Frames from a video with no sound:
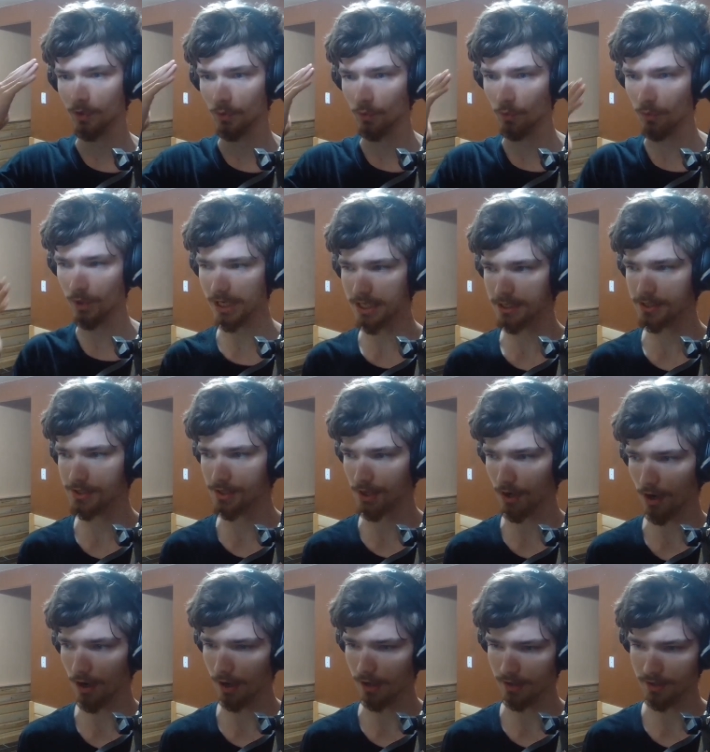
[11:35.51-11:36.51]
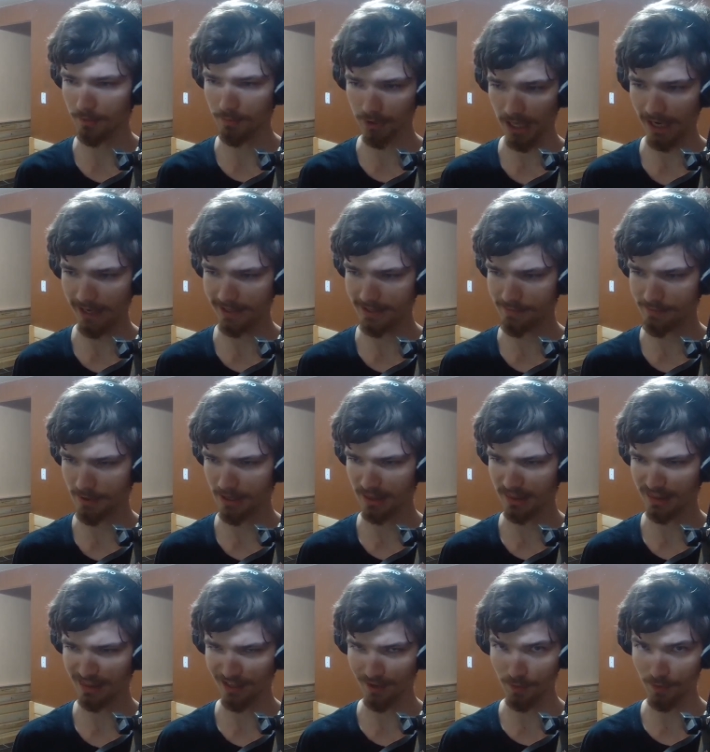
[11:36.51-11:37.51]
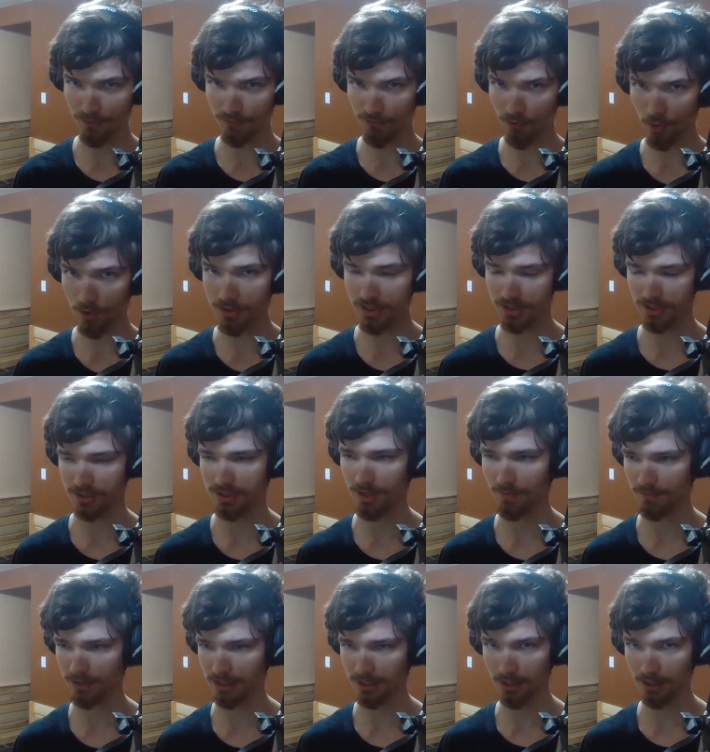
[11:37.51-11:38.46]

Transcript: We saw the blacksmith. They were forging something,